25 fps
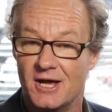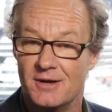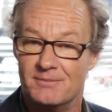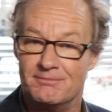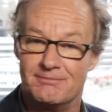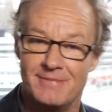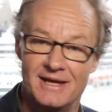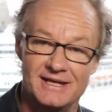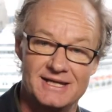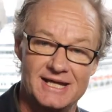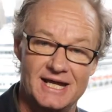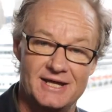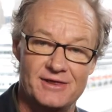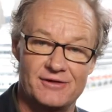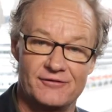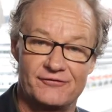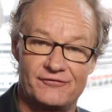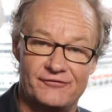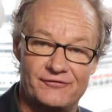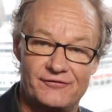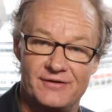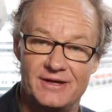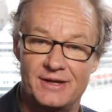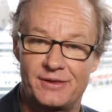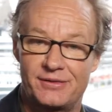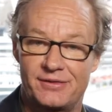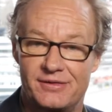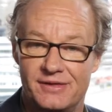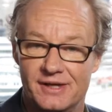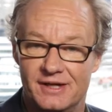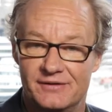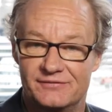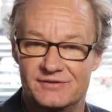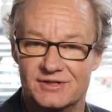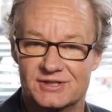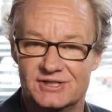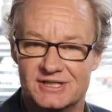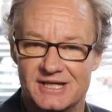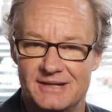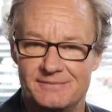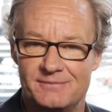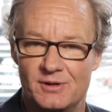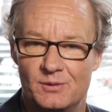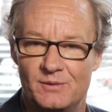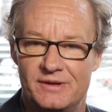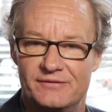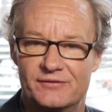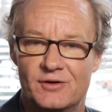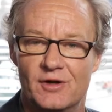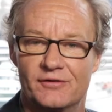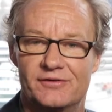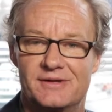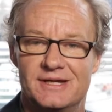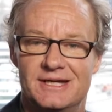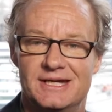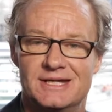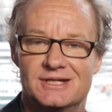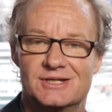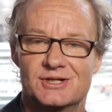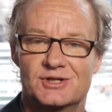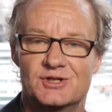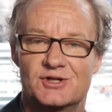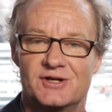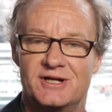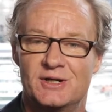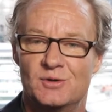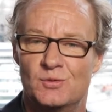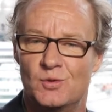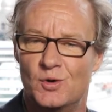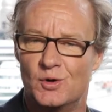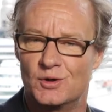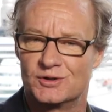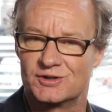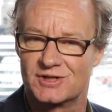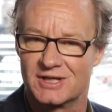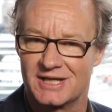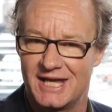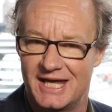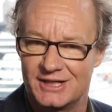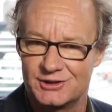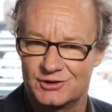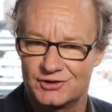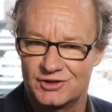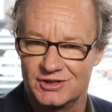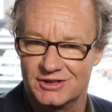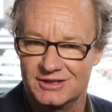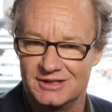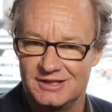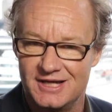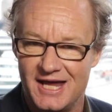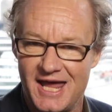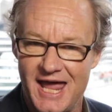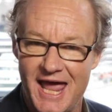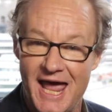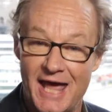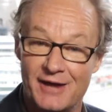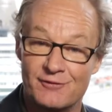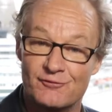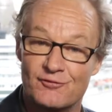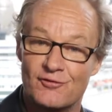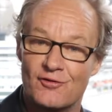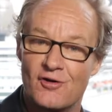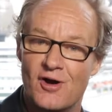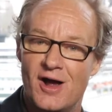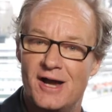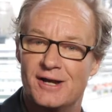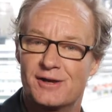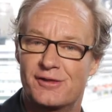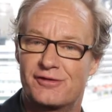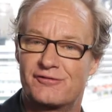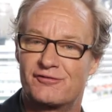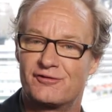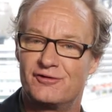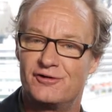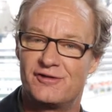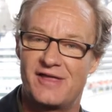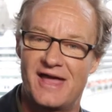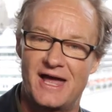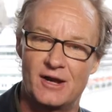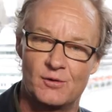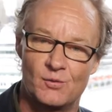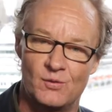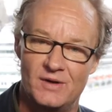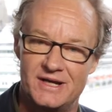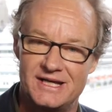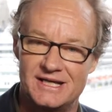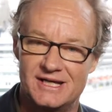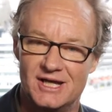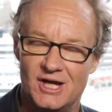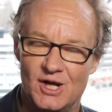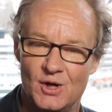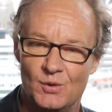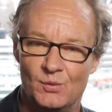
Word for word: Monday, the 5th of December, we've got the Industry Awards luncheon, and right through that week,